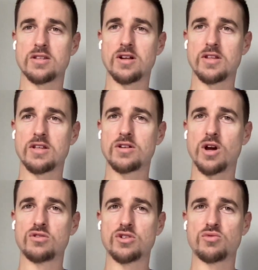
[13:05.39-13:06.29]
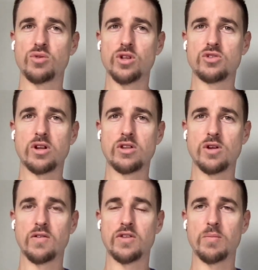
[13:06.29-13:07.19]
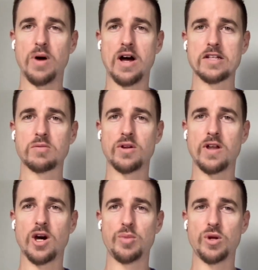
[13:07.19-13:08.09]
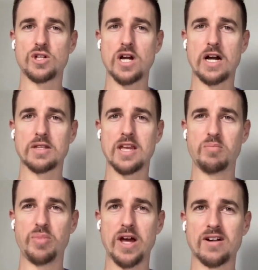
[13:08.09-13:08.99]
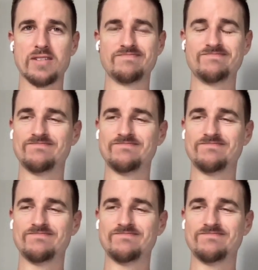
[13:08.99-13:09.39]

Are these coaches really trying to do everything possible to help your child get better?